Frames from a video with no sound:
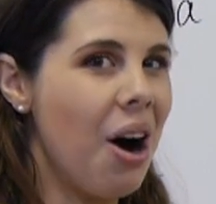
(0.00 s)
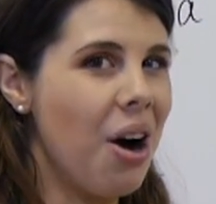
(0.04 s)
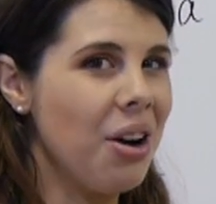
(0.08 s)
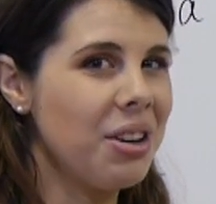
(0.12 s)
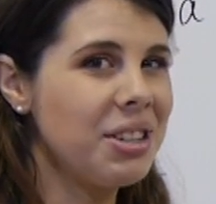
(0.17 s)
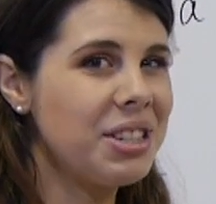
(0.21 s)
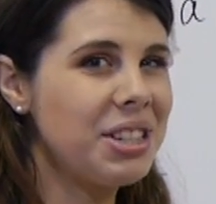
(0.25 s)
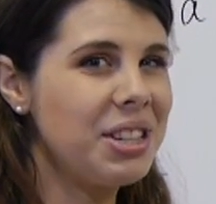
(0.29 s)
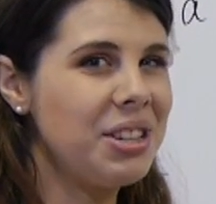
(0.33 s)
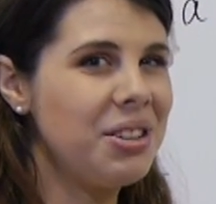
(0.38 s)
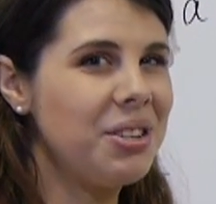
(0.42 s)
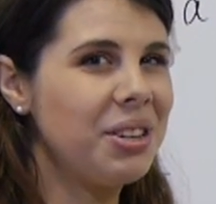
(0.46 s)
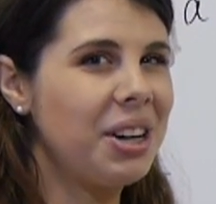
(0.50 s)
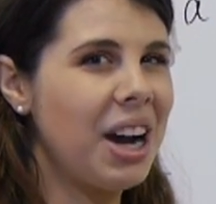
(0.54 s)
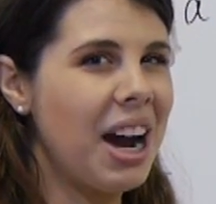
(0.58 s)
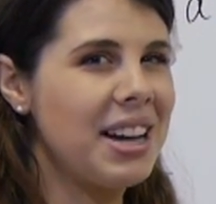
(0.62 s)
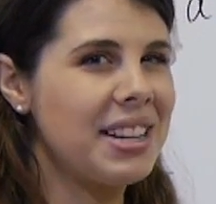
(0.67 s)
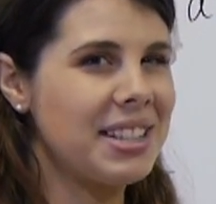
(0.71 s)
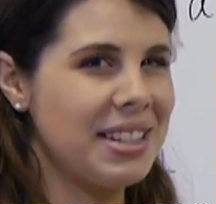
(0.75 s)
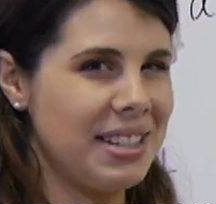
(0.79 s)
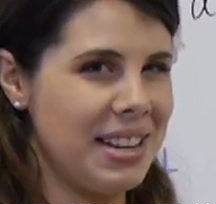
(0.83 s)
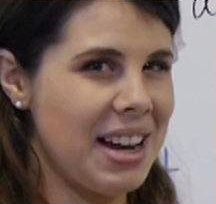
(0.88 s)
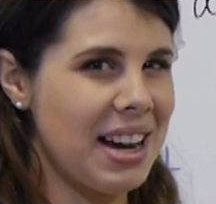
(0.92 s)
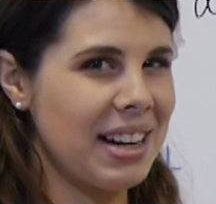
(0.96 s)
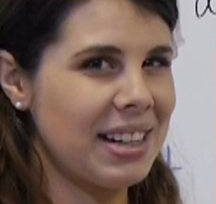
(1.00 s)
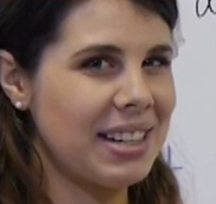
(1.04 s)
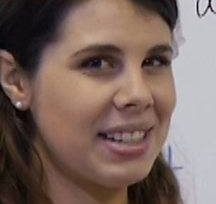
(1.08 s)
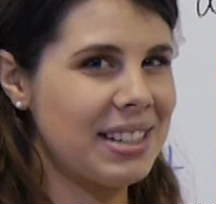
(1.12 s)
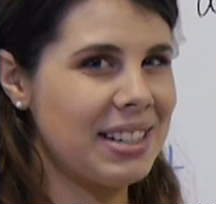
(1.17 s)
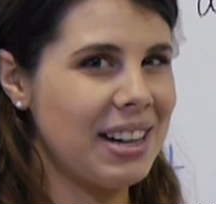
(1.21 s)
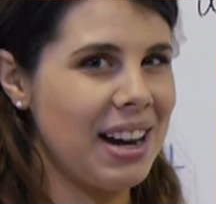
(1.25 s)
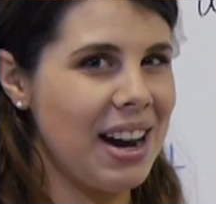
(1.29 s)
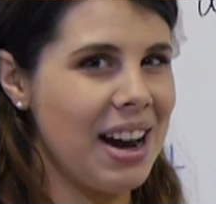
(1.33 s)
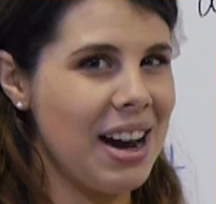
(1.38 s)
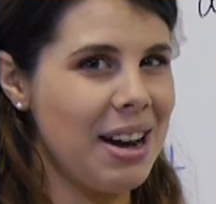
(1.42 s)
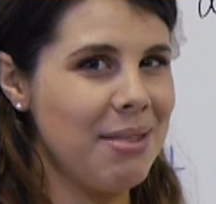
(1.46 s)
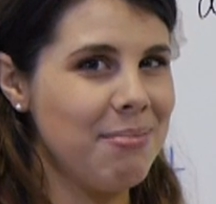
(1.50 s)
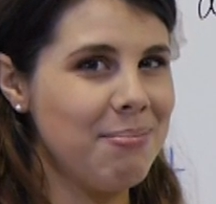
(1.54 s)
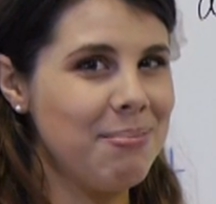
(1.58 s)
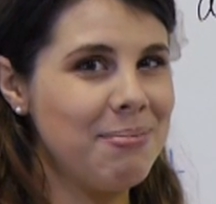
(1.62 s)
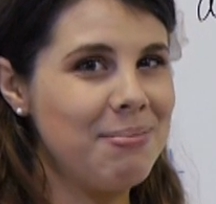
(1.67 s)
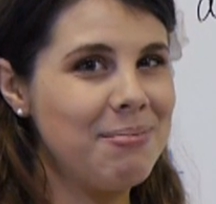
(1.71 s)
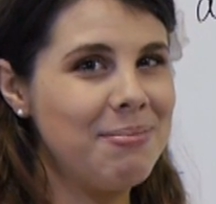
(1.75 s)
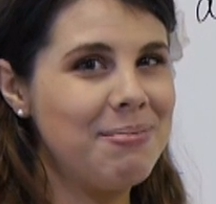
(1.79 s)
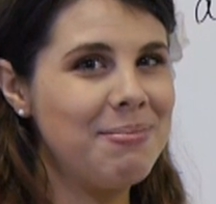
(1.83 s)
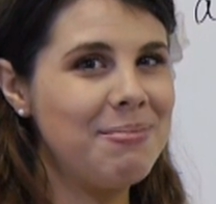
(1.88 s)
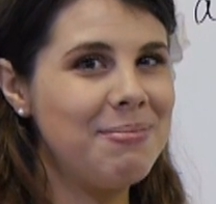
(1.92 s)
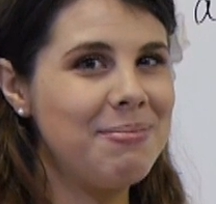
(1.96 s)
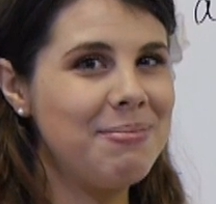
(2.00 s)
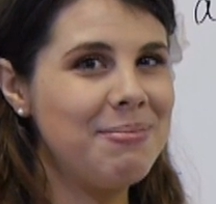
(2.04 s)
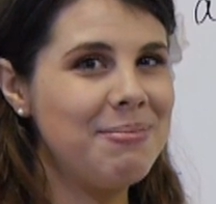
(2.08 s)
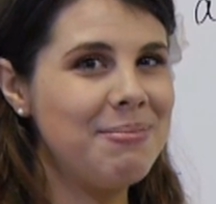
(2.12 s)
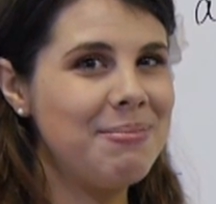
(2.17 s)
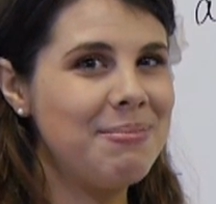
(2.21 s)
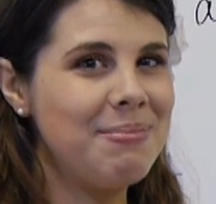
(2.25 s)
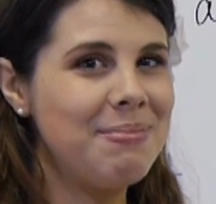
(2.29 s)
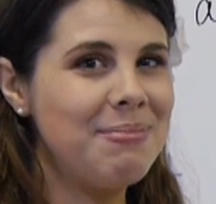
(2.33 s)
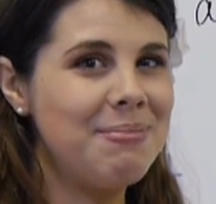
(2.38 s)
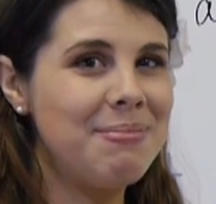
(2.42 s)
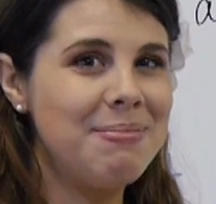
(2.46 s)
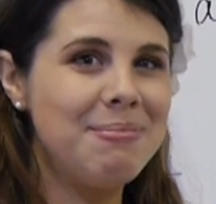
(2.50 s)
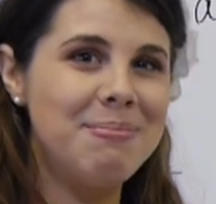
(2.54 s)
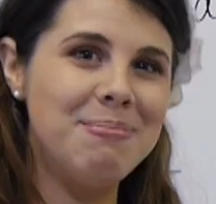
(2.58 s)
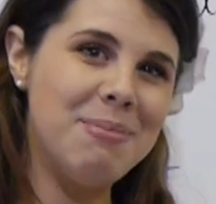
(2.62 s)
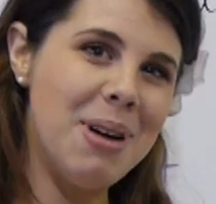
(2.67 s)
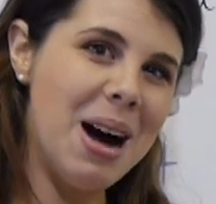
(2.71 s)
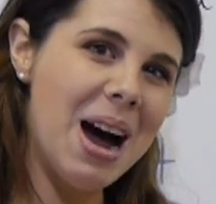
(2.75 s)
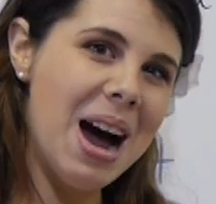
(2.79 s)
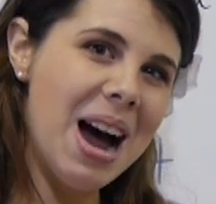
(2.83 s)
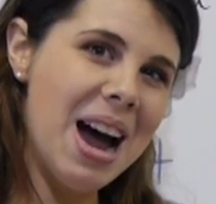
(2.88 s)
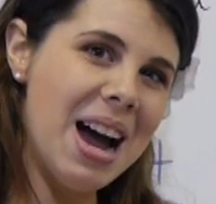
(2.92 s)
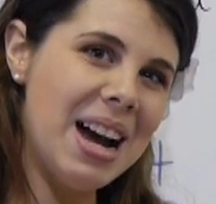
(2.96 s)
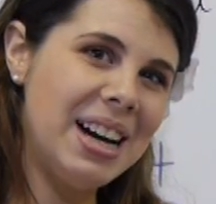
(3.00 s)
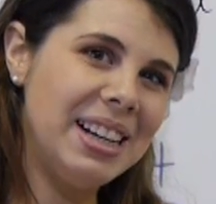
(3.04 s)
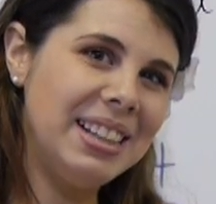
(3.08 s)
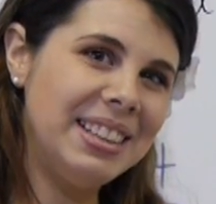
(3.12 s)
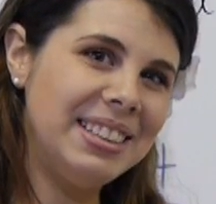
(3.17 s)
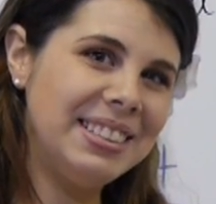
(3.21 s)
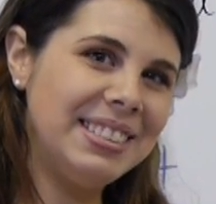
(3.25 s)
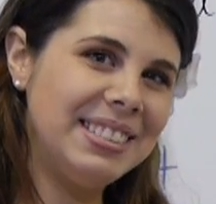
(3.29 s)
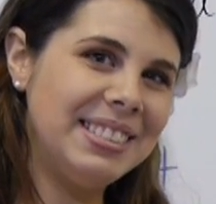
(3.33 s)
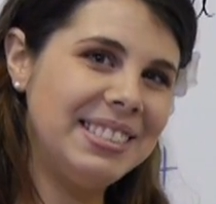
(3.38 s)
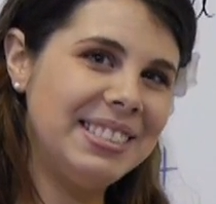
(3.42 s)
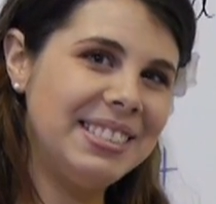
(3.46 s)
I'll see you guys next time. Bye!